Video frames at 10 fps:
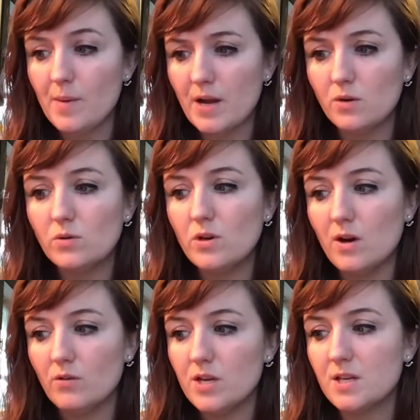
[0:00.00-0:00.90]
I don't
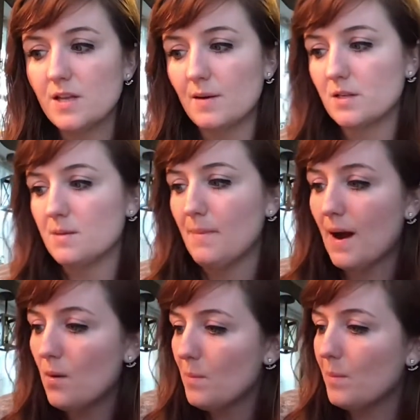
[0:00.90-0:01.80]
know the exact
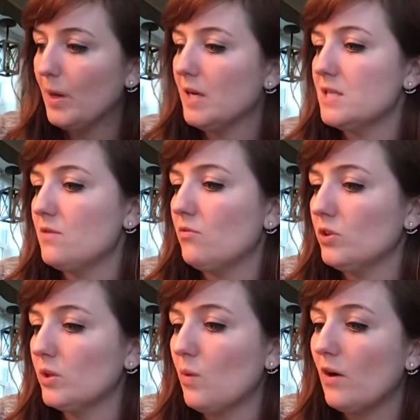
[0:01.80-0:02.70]
amount, but I did
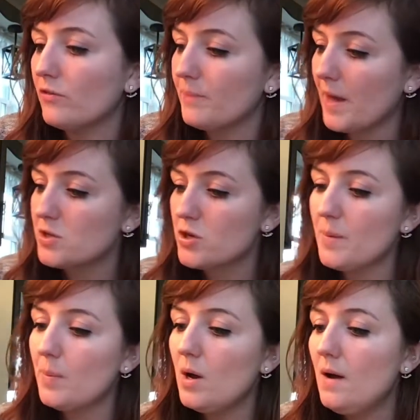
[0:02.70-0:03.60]
really well from that trip.